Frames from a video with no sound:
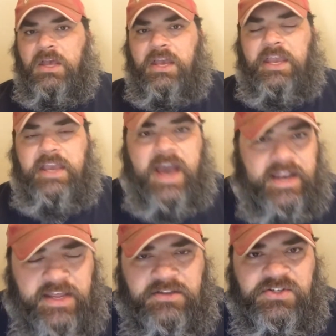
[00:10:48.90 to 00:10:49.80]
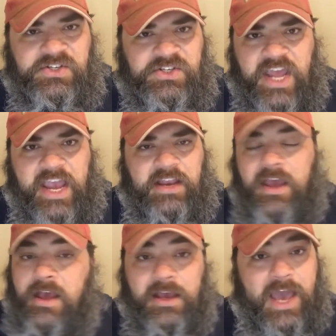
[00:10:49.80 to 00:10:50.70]
He got in, stayed,
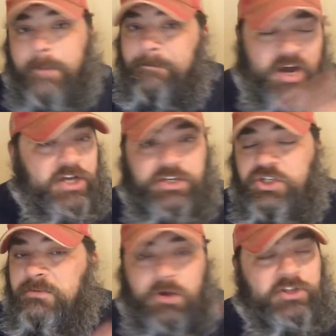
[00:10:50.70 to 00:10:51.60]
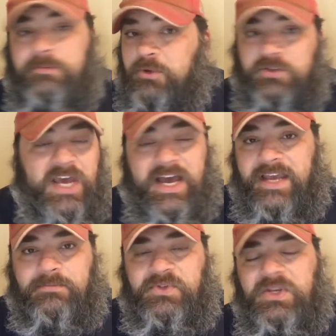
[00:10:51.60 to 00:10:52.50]
got punched multiple
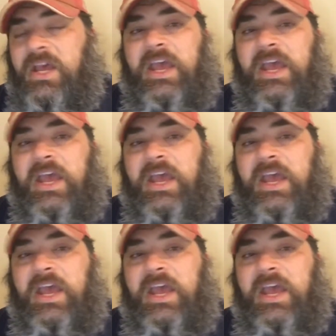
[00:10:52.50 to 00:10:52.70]
times,